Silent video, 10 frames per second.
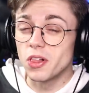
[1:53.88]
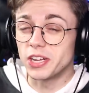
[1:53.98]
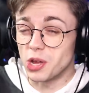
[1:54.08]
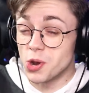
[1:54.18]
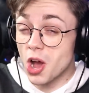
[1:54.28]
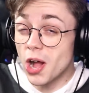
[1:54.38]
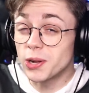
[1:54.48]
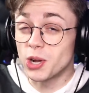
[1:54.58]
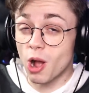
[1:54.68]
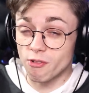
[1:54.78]
like a
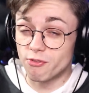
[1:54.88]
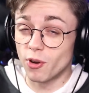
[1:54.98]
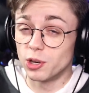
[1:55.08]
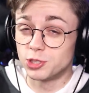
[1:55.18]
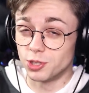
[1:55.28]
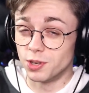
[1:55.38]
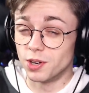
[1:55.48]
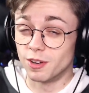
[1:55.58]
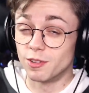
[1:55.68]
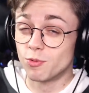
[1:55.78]
knockoff
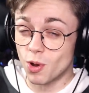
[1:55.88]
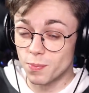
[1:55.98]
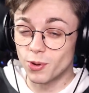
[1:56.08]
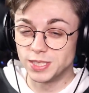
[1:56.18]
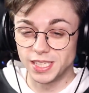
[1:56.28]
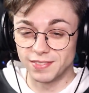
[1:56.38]
version of one point